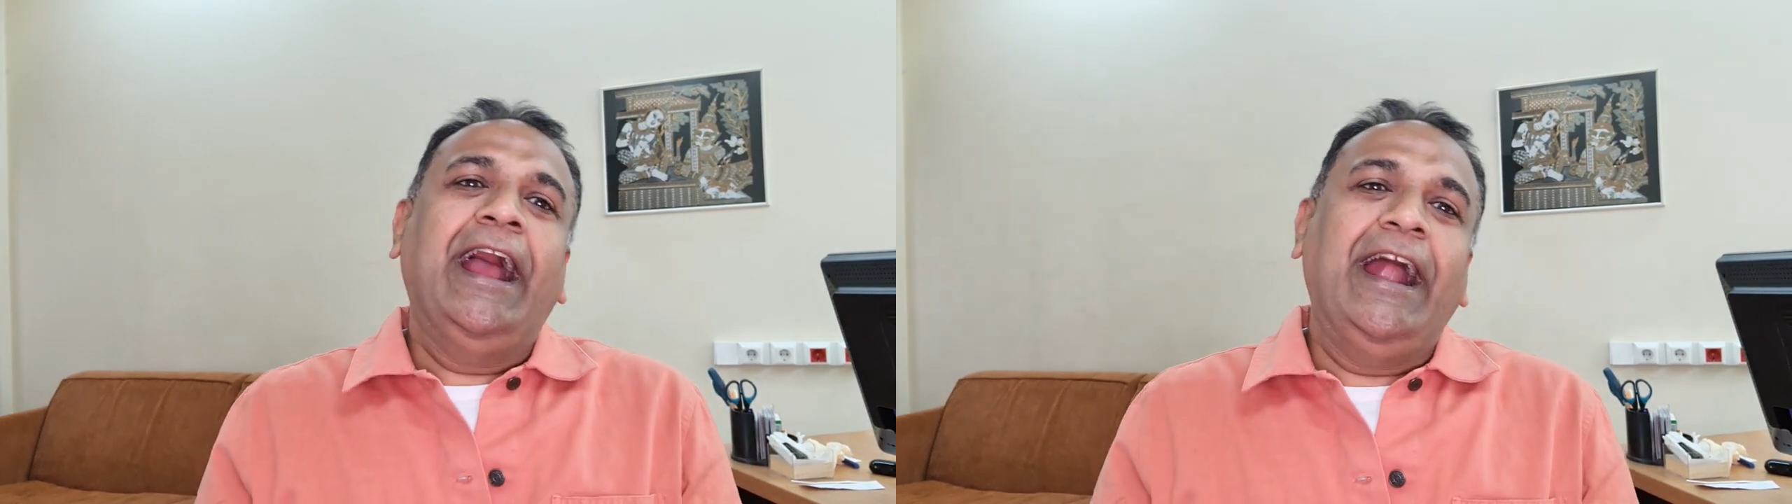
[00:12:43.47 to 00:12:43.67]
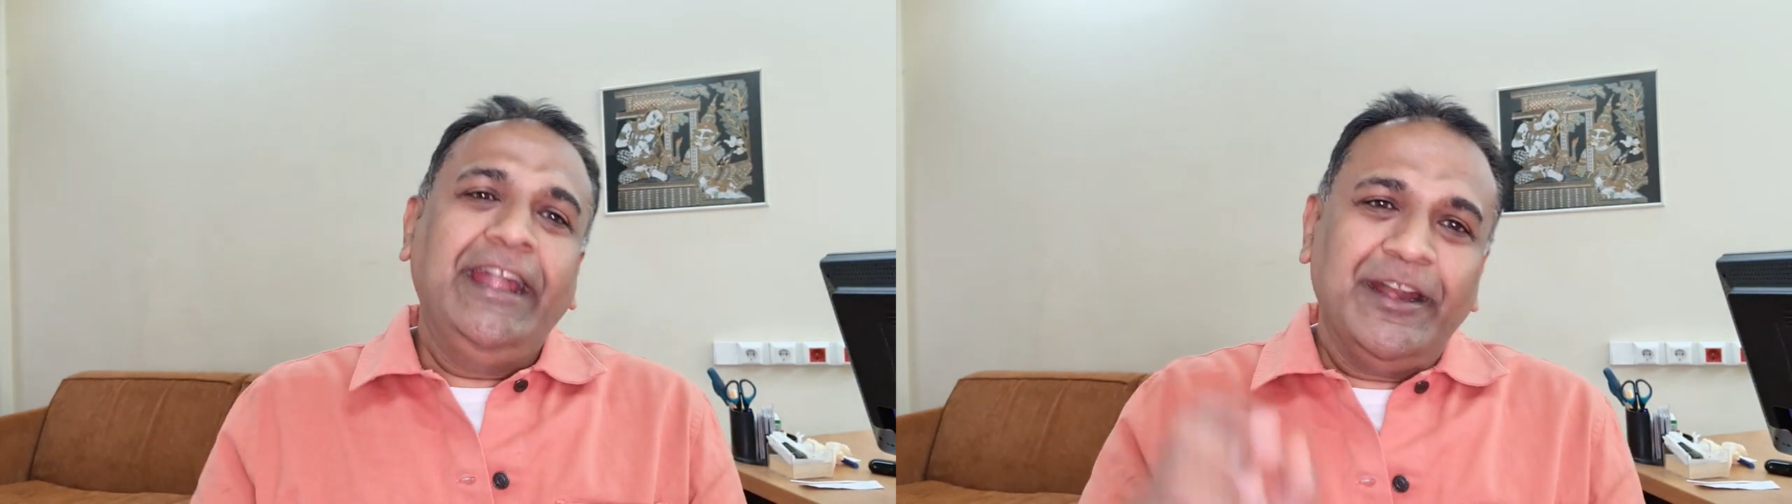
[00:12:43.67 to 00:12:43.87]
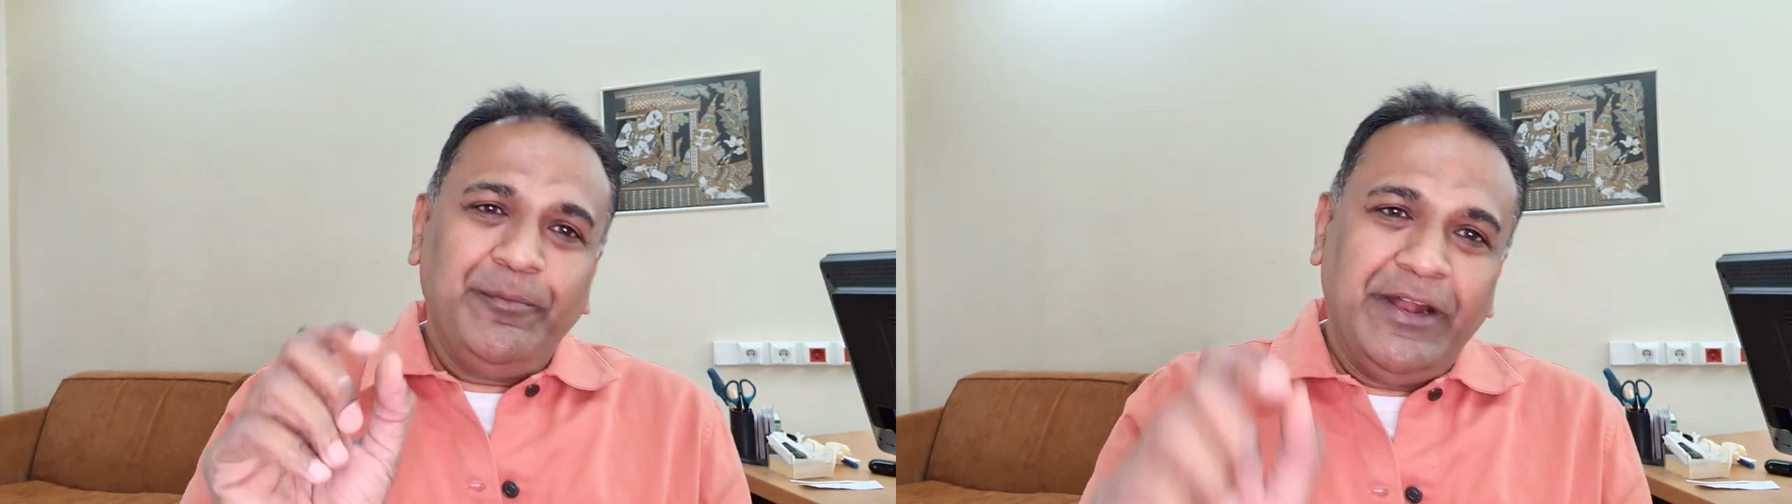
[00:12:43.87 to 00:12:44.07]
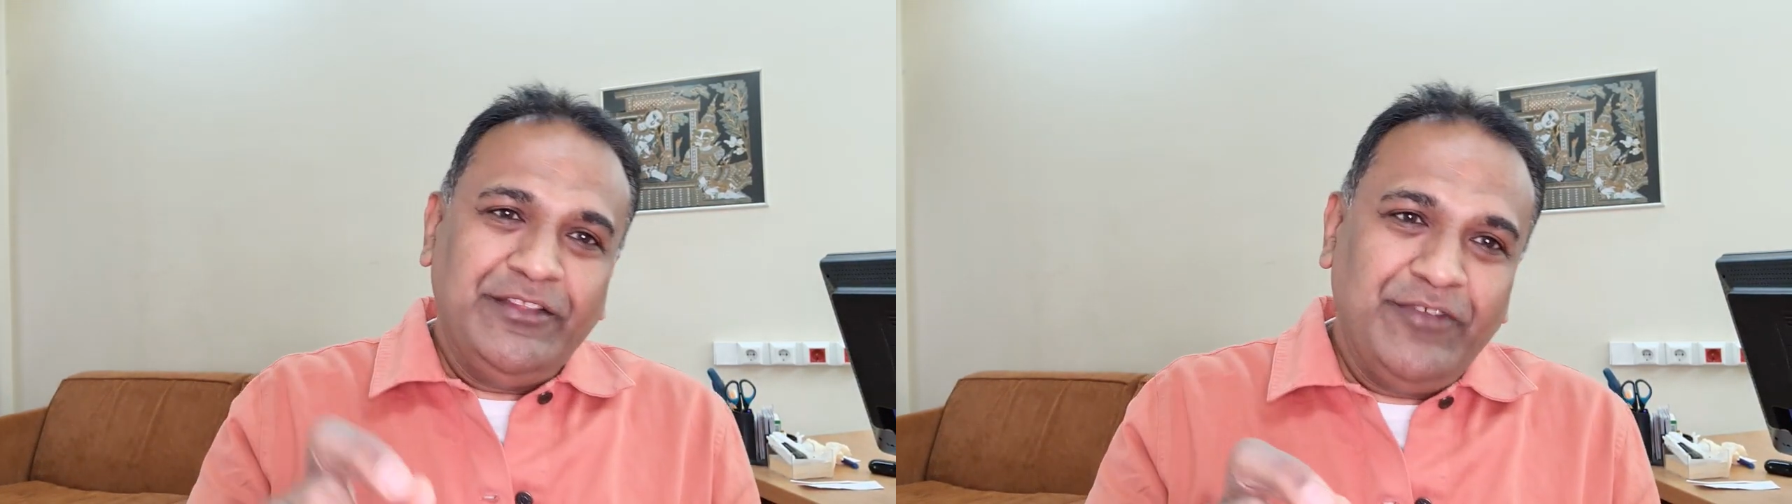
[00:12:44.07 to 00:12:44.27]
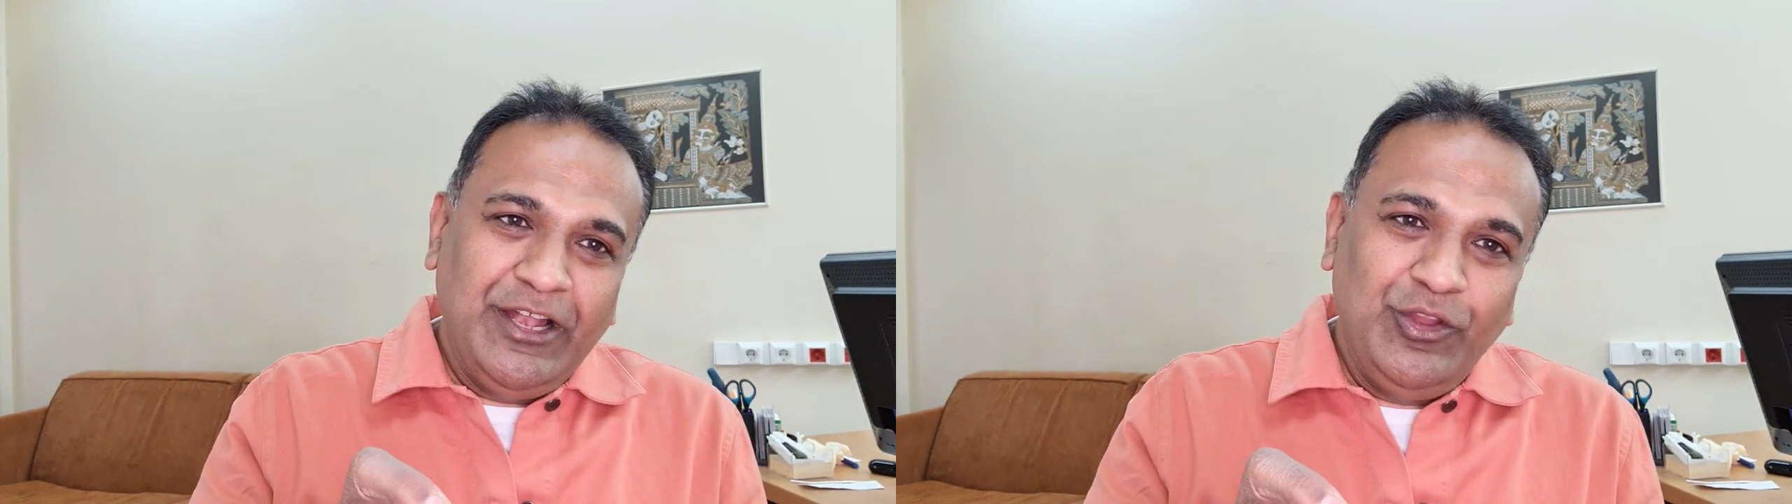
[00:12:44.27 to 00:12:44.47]

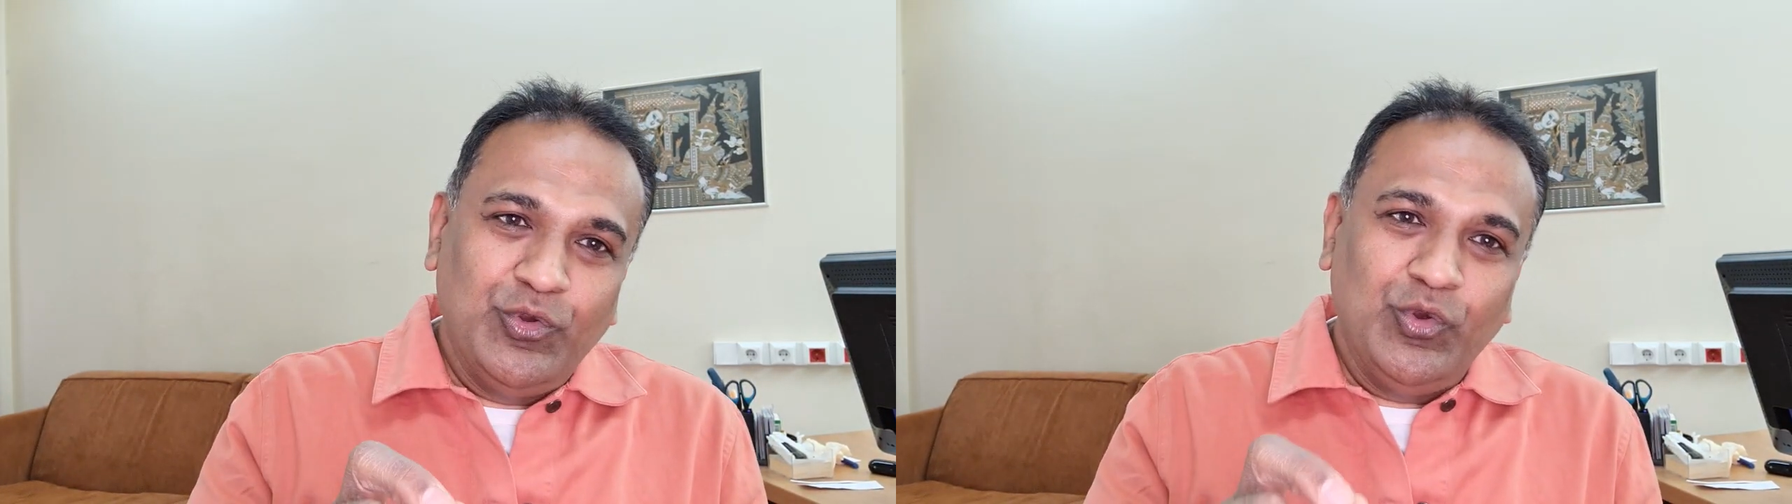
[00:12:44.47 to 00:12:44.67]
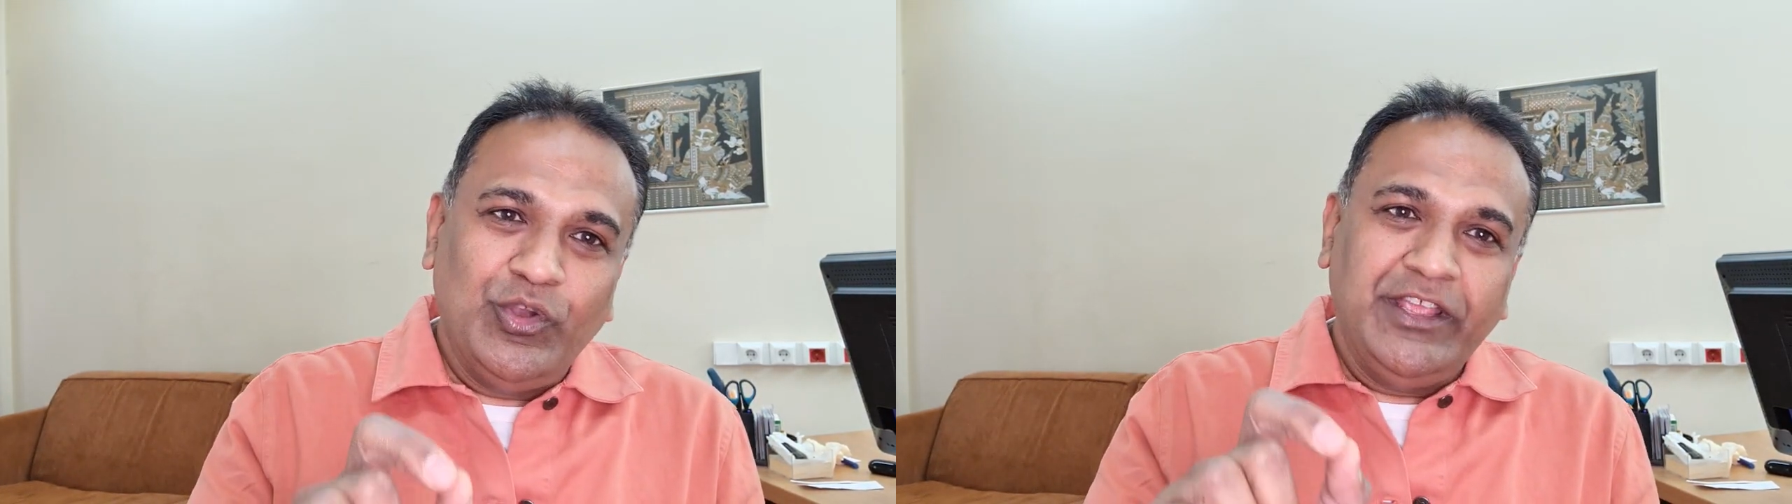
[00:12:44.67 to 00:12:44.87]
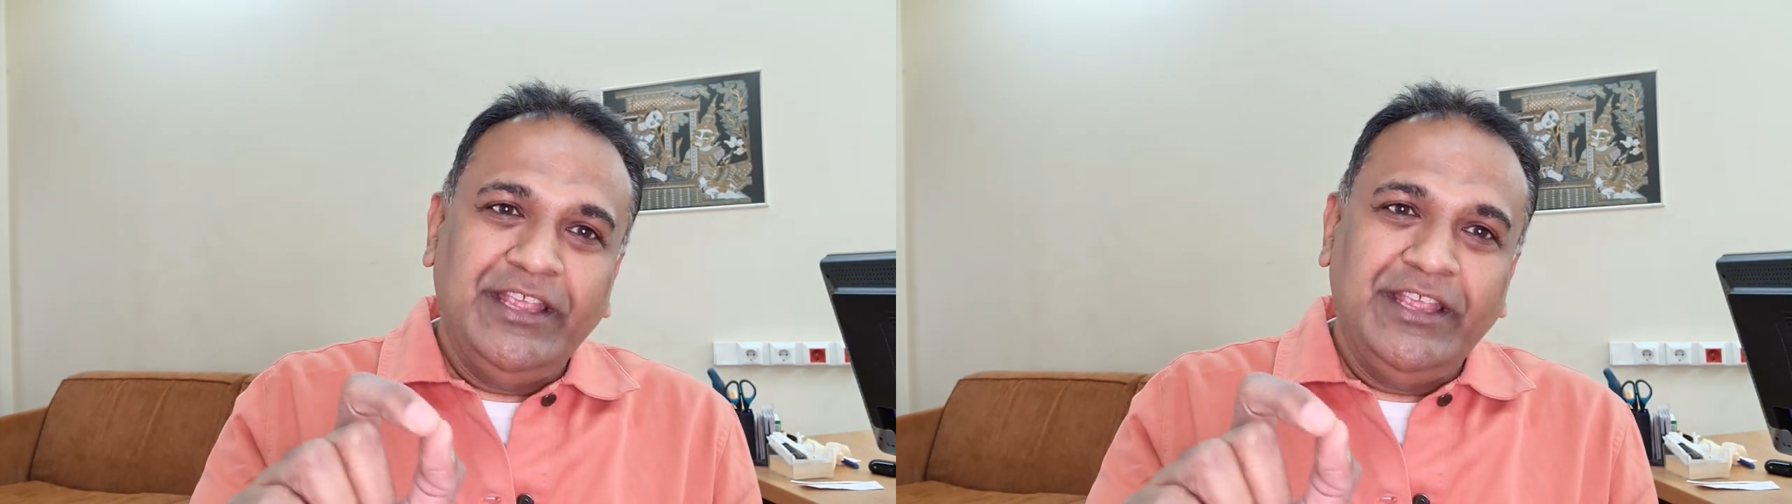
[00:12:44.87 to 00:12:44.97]
Enterprise value